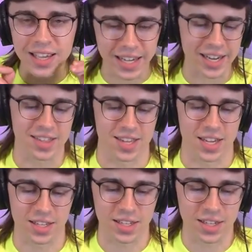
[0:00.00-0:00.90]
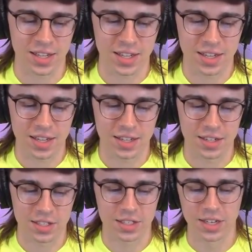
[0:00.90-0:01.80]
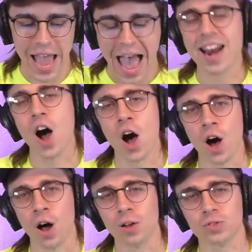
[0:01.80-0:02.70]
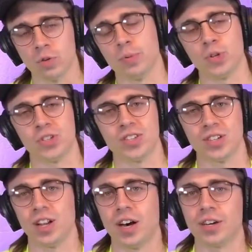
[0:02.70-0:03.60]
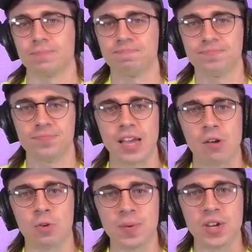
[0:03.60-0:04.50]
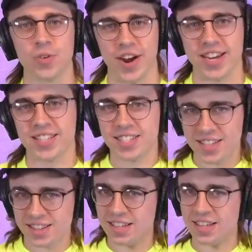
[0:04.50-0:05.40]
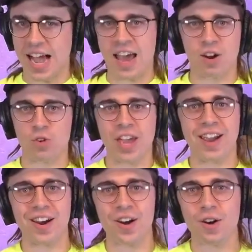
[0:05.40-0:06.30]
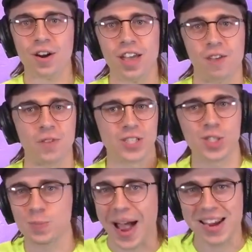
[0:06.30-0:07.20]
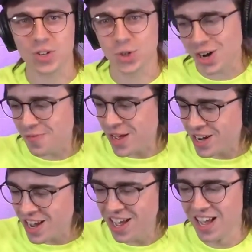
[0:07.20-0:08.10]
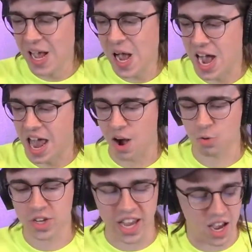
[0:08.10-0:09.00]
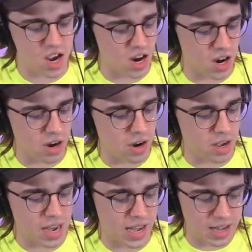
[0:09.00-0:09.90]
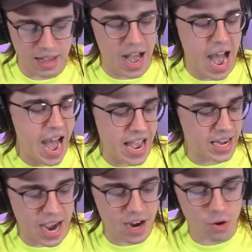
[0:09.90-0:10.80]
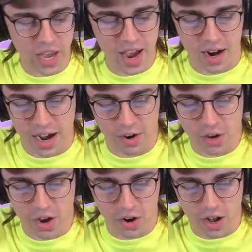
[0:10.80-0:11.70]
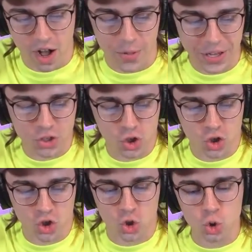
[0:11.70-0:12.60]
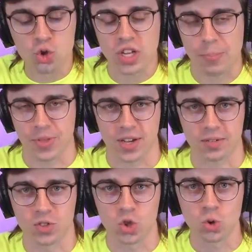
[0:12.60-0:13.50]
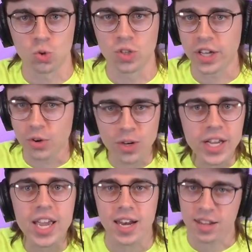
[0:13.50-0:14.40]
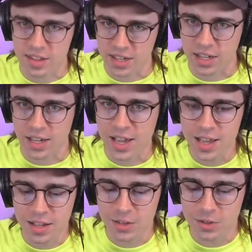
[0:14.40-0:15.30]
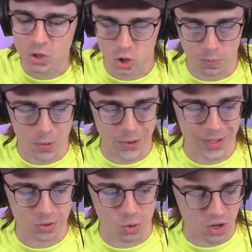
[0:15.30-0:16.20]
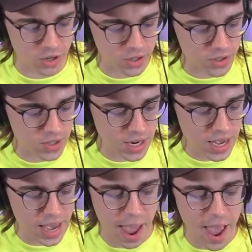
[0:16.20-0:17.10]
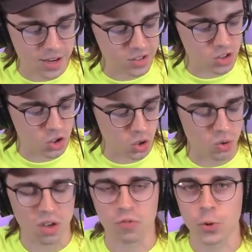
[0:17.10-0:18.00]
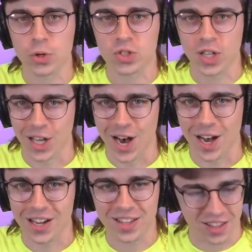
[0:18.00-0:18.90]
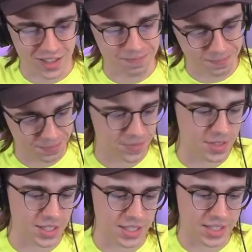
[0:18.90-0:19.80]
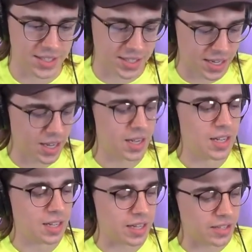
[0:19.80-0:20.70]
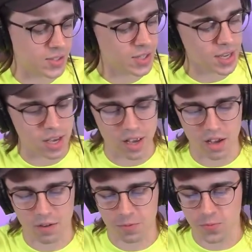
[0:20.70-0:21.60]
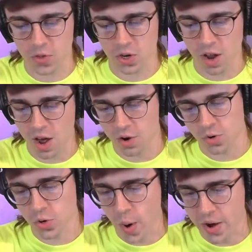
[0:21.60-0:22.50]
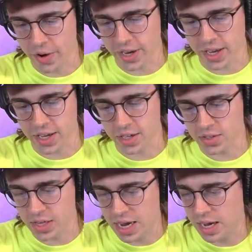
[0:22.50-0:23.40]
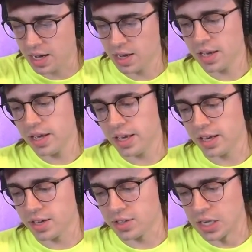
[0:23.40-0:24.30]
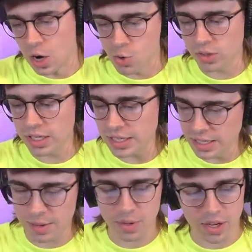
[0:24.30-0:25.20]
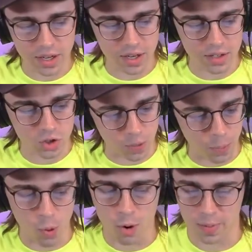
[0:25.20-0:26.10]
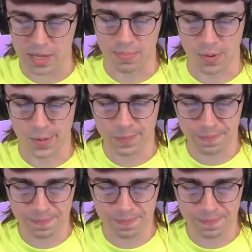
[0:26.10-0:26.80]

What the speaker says: anything at all to push this along. That would be great. I don't care if it's spite-driven. I don't care. I don't care. I don't care at all. They should just do something. Do literally anything to support these workers and to enforce the law. Let's see if their law and order rhetoric is only limited to poor people.